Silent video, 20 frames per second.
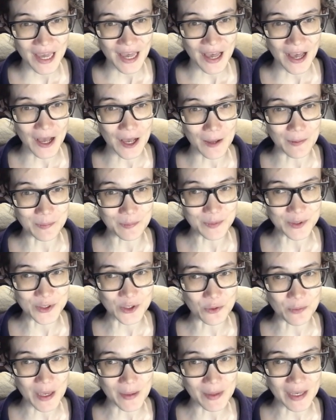
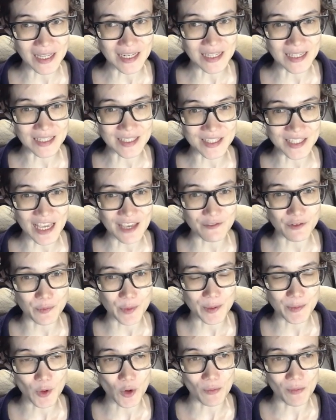So maybe I need to save a
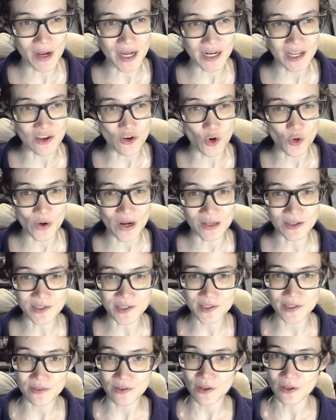bit more money, or
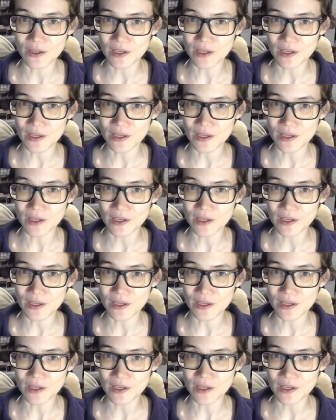else